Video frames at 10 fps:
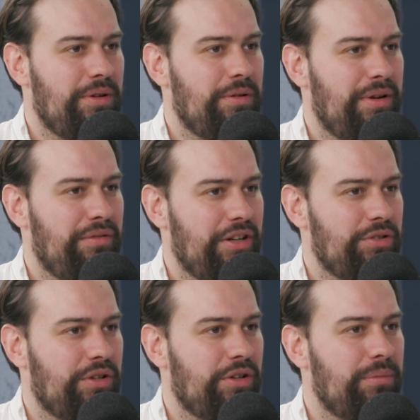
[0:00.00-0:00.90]

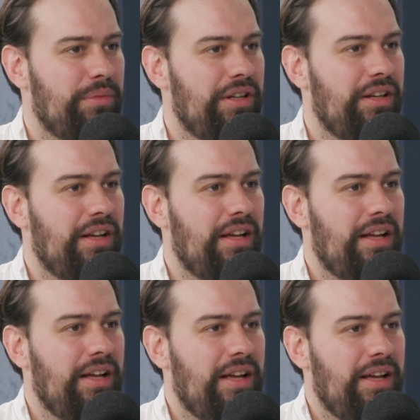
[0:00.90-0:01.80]
manufacturing company
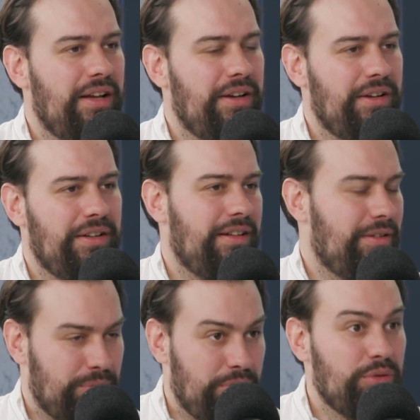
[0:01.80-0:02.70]

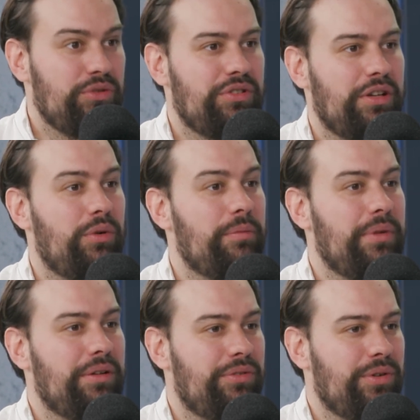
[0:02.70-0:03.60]
that produces
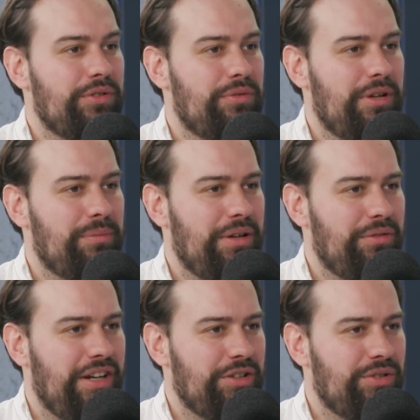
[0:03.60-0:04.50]
equipment for cement
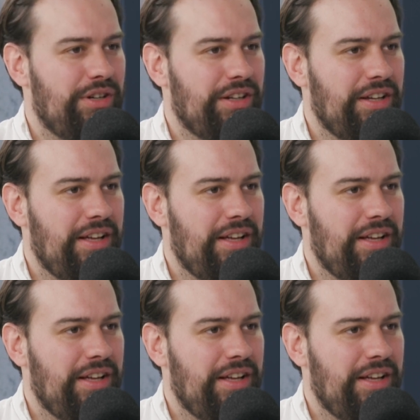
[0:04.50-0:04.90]
manufacturing.